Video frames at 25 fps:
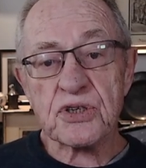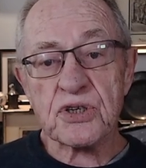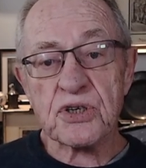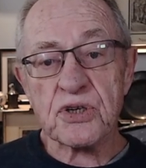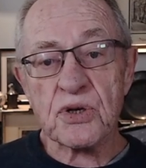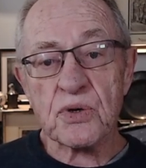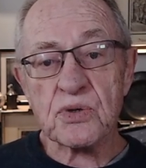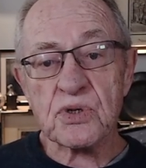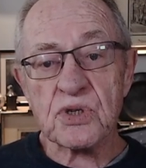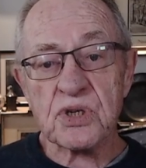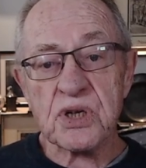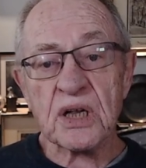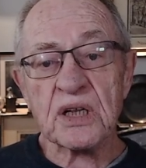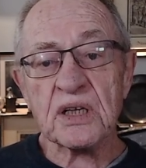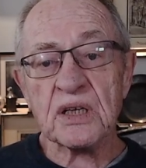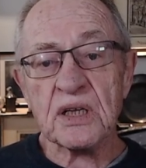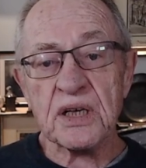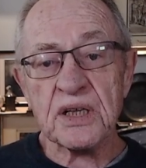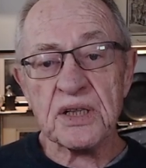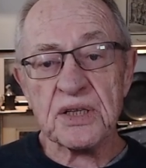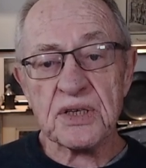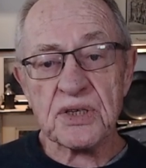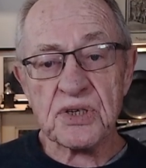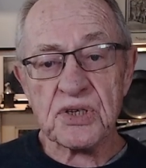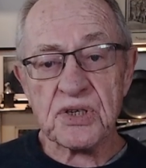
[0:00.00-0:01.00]
So
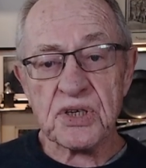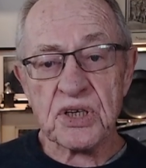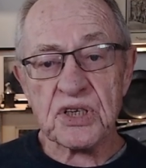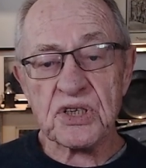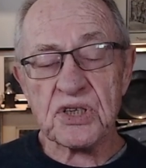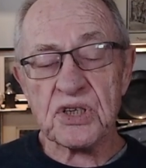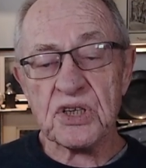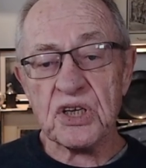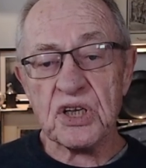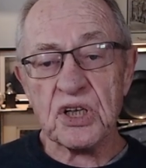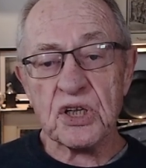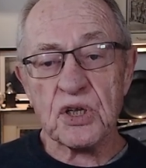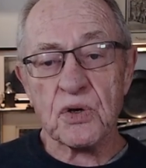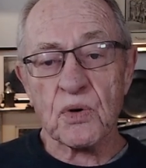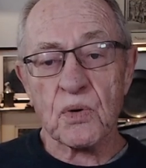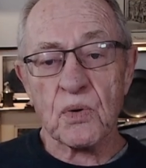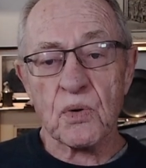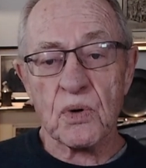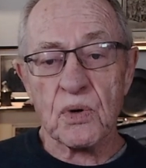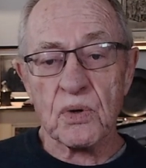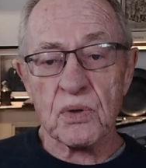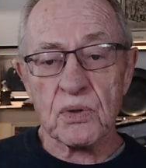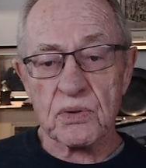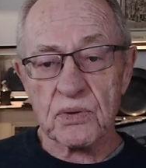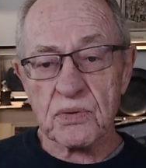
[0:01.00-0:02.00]
suddenly the
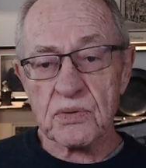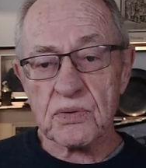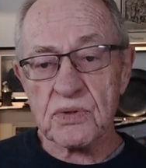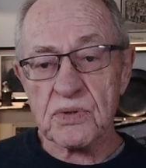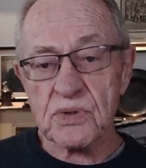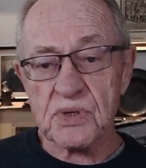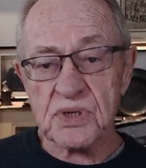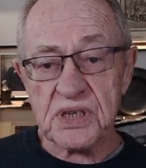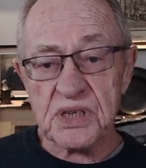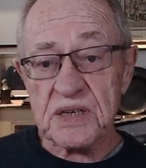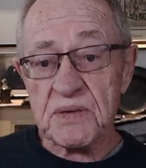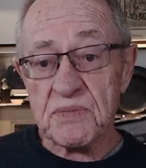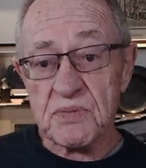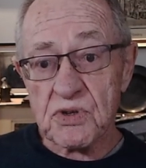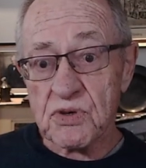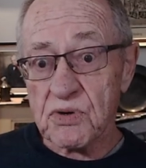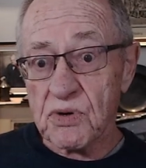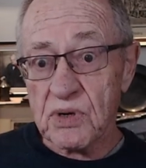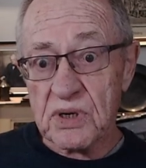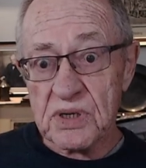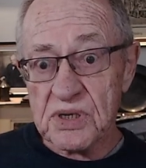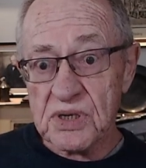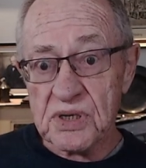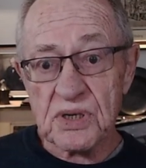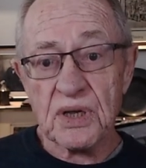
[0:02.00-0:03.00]
16-year-old
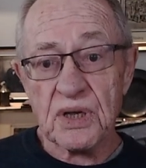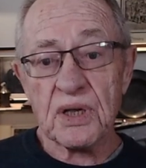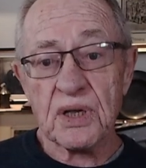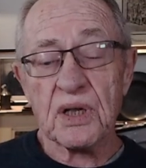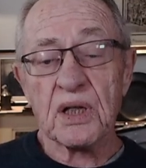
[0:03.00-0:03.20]
seamstress